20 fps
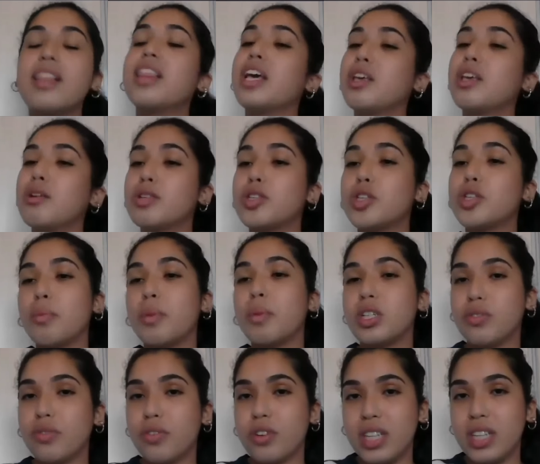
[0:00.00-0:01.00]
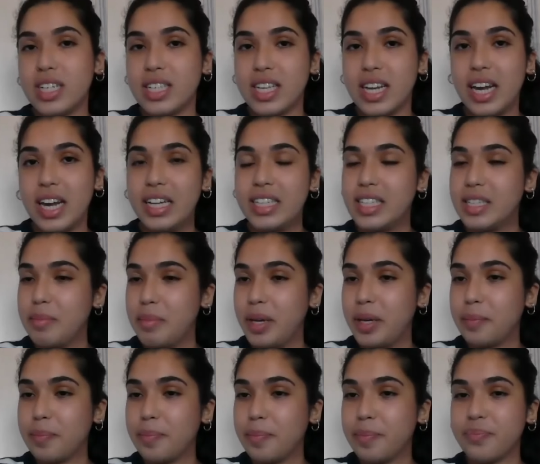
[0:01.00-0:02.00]
Thank you so much for listening to
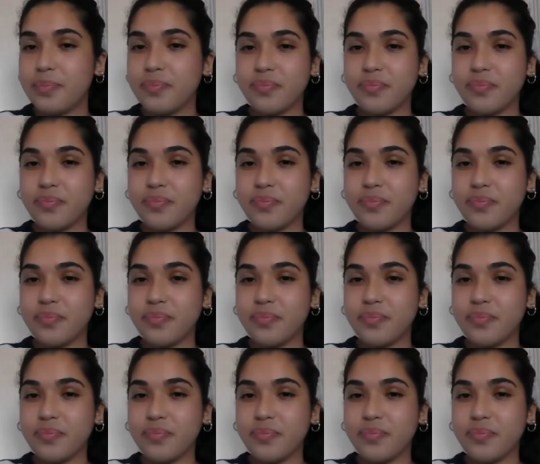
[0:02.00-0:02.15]
me.